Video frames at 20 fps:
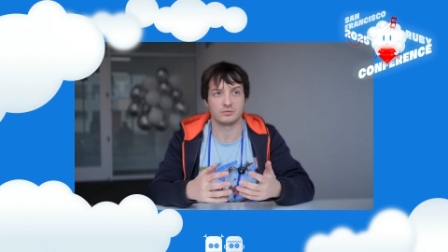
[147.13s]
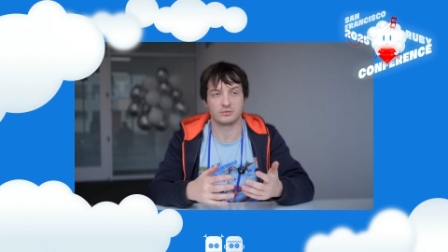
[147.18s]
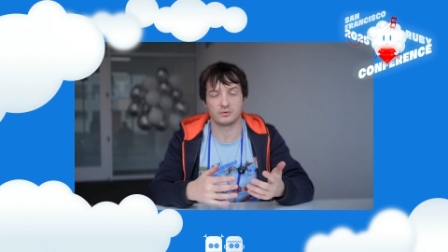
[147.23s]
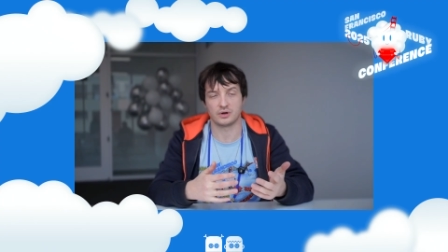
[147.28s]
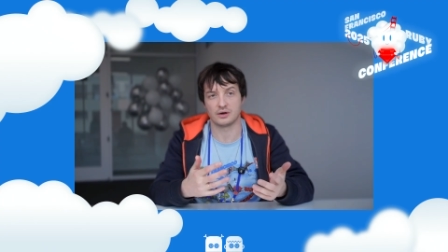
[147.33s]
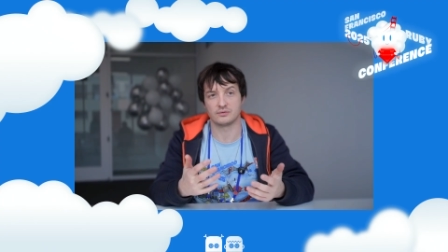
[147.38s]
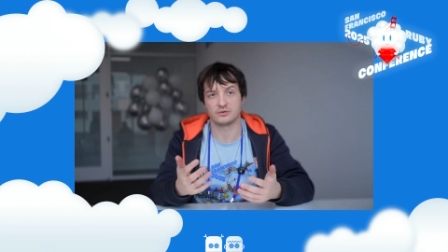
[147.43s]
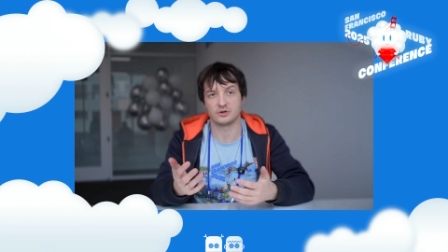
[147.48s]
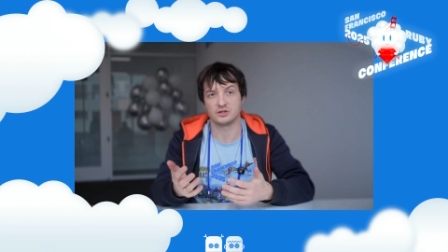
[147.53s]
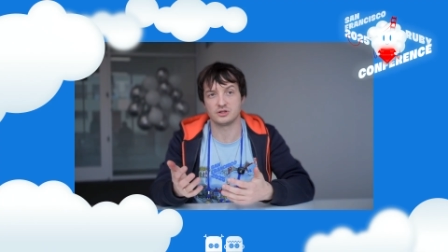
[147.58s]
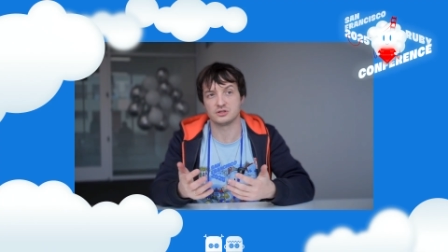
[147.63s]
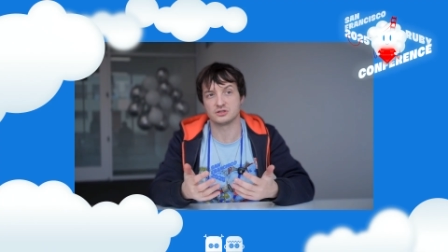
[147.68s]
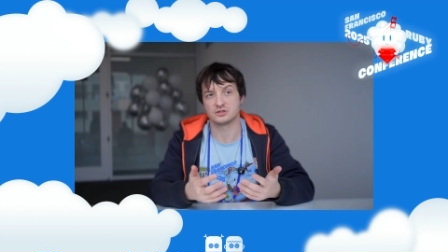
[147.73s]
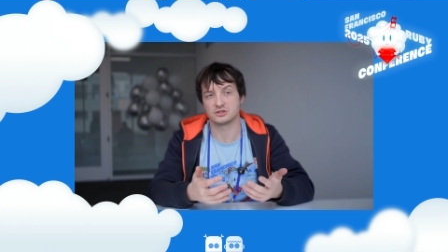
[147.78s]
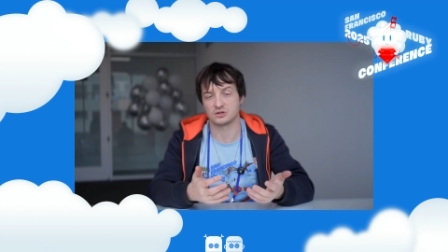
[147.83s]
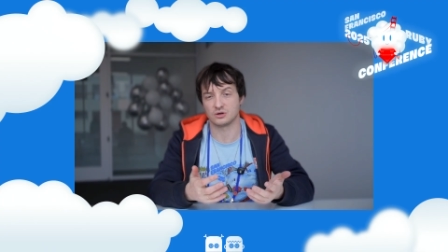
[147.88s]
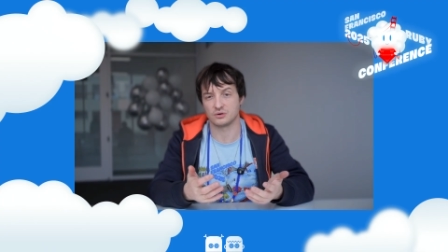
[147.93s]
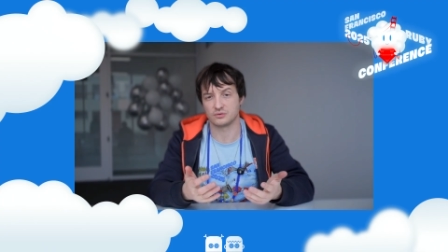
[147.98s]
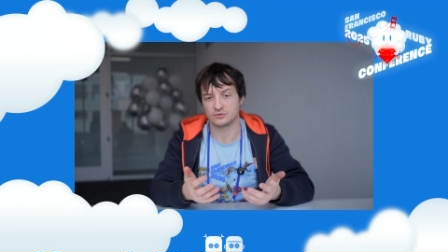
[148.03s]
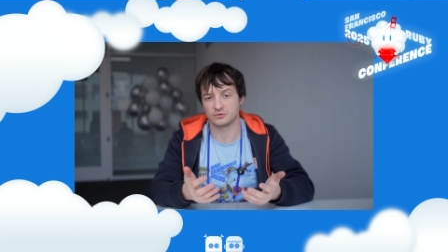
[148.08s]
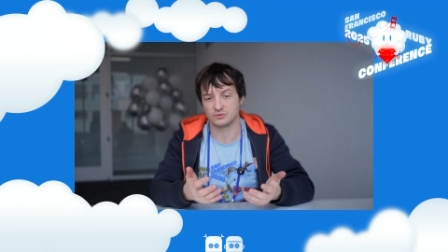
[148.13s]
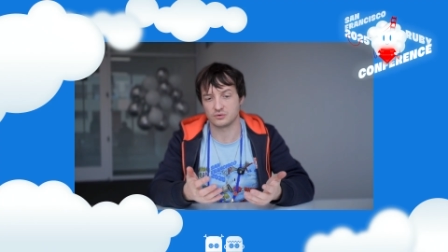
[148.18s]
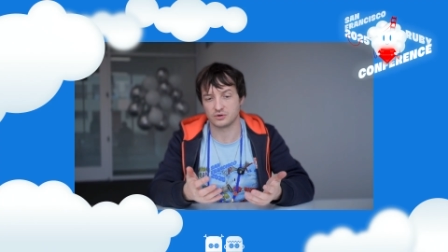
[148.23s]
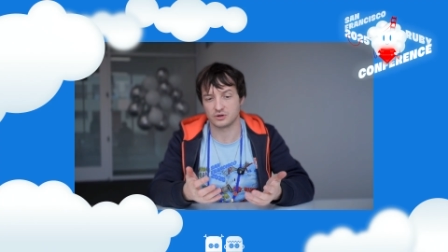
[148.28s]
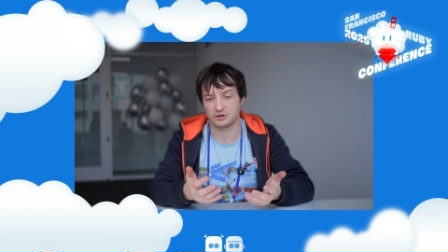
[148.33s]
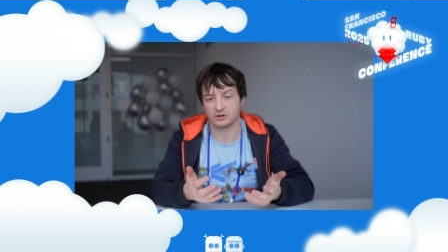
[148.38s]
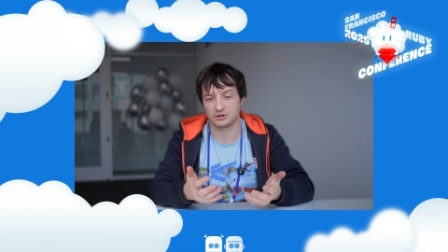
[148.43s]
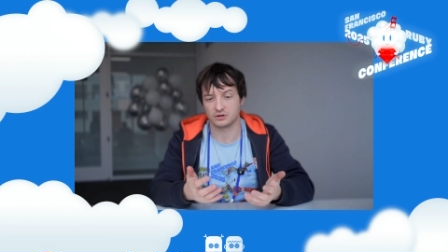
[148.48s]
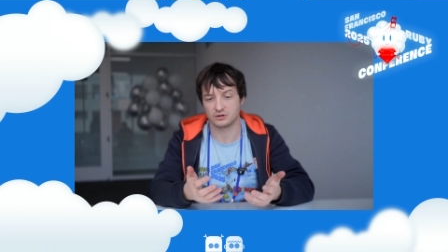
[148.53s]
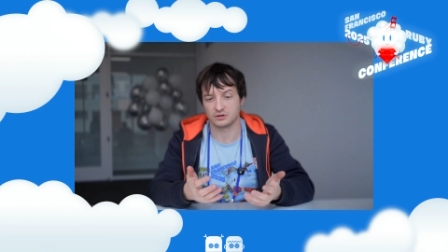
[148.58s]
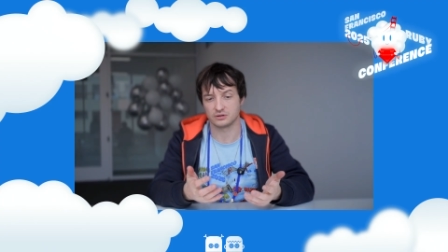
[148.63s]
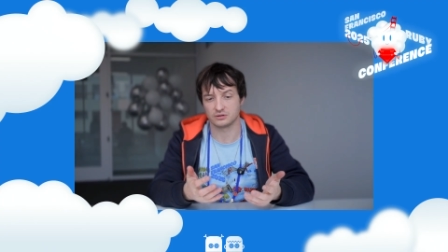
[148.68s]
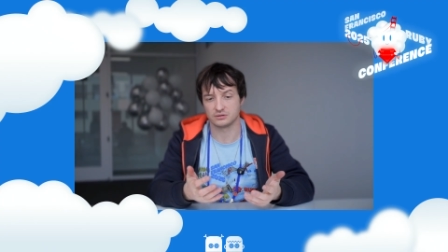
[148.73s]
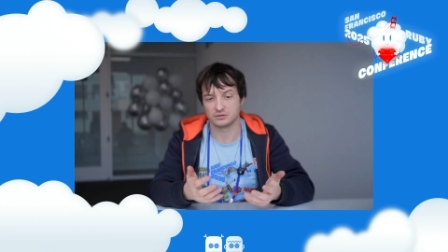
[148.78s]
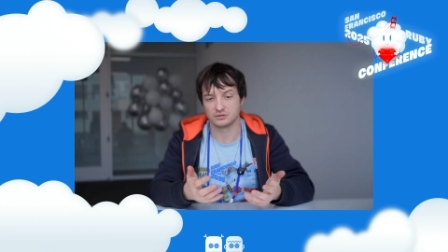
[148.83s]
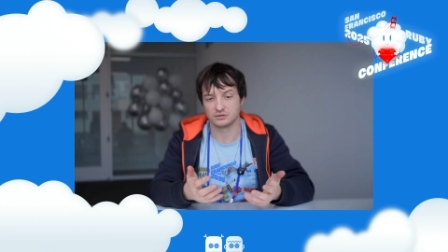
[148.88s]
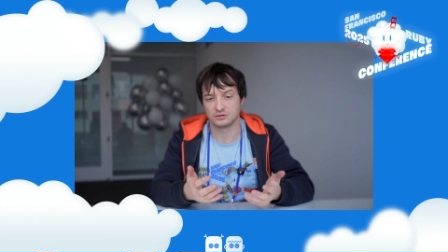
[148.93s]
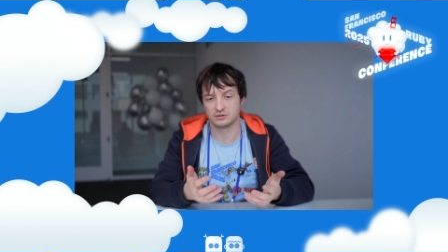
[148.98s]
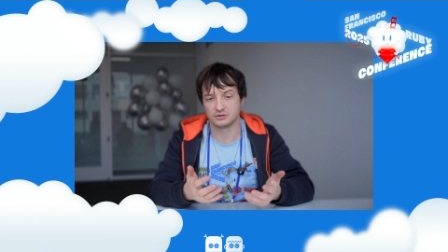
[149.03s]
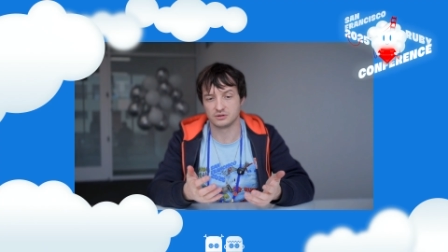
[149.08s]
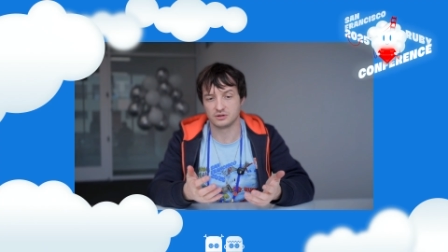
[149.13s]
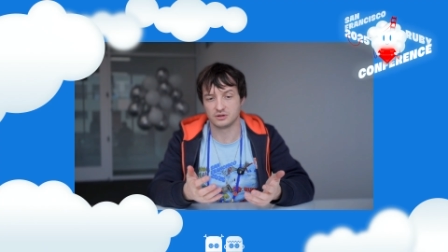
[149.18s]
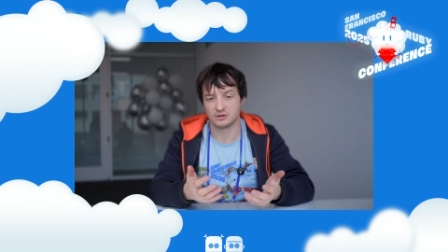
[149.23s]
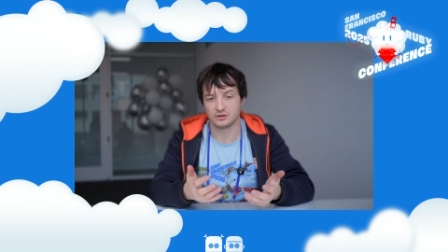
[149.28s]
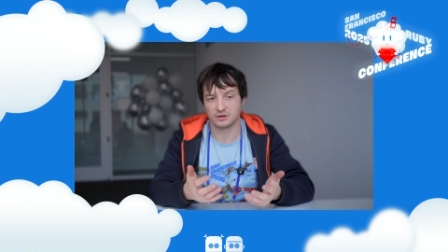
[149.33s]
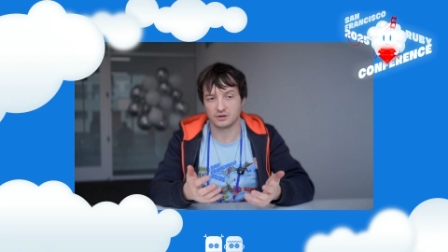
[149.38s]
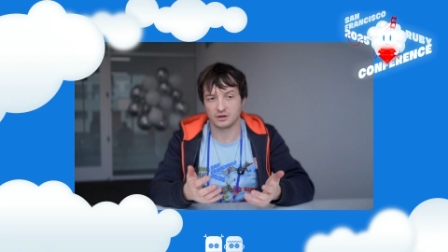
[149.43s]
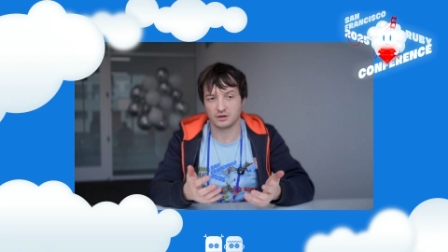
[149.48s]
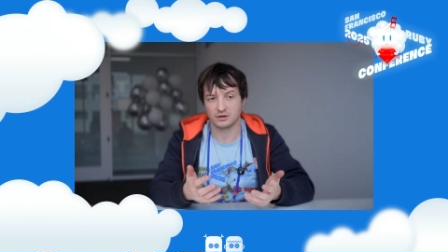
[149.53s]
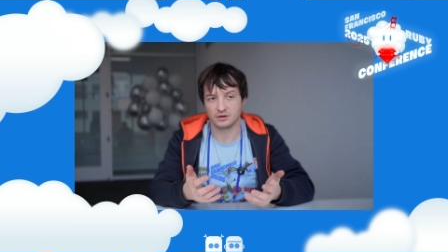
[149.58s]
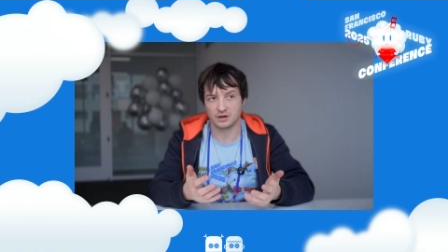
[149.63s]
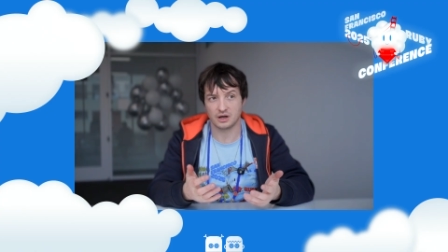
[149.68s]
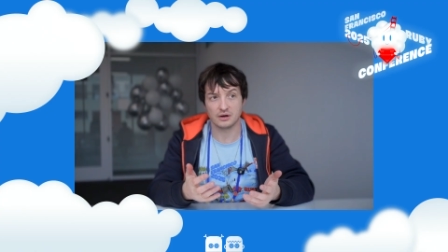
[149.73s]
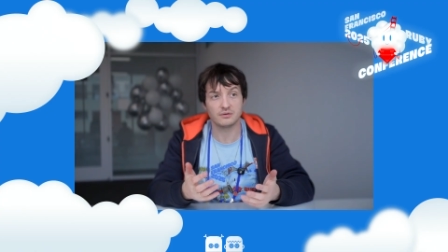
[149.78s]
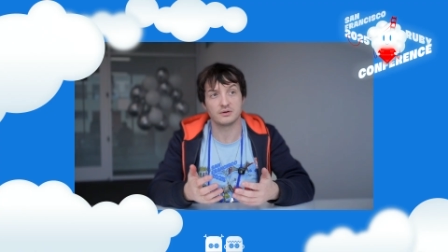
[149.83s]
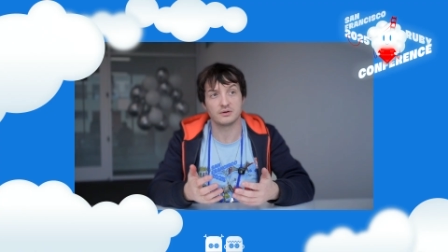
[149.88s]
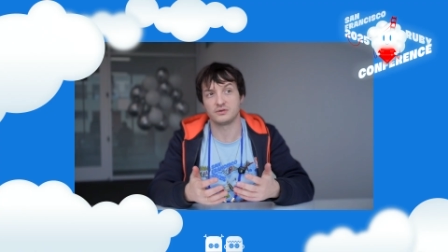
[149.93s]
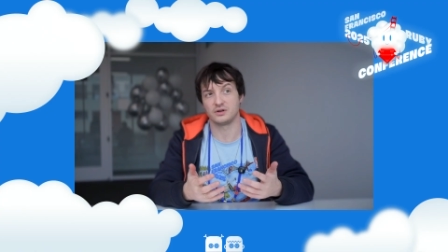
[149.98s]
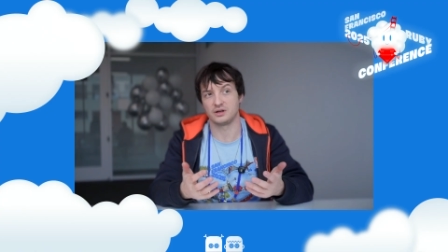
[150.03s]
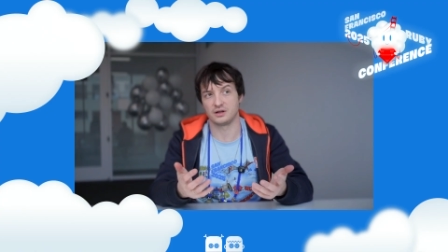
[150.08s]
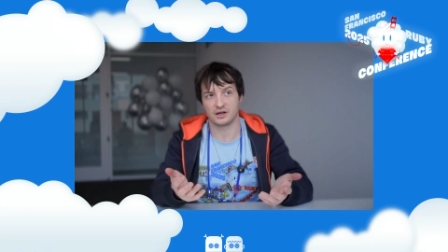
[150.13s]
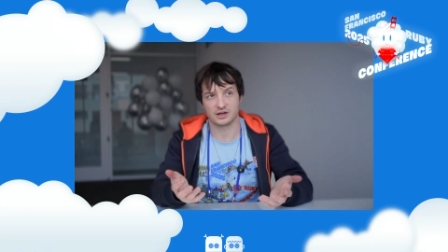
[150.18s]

Every software, everything